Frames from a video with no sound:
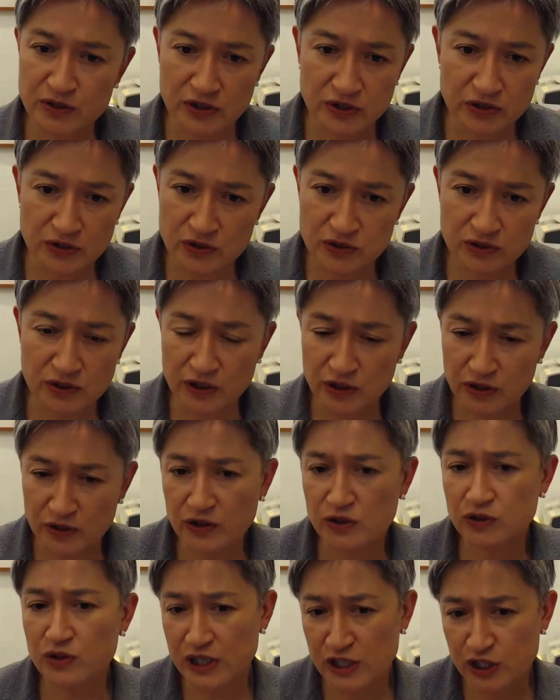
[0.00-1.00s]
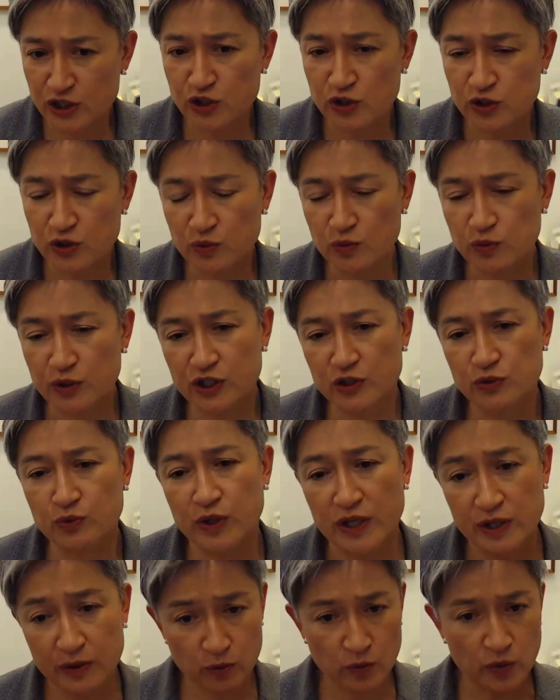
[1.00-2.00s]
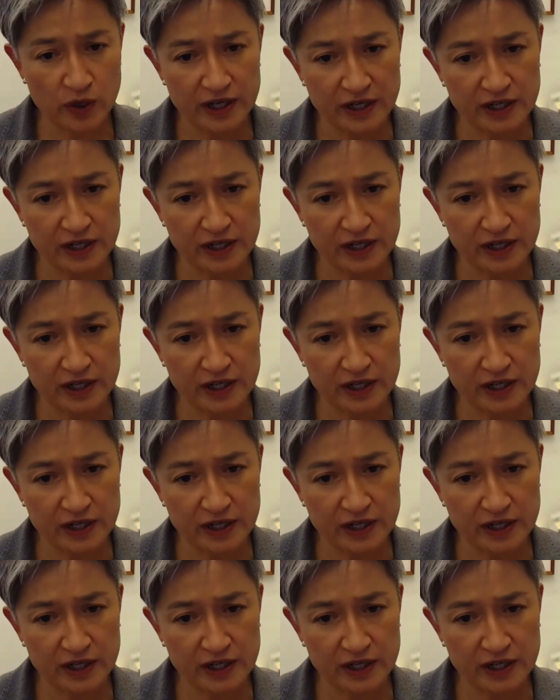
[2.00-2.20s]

those issues which we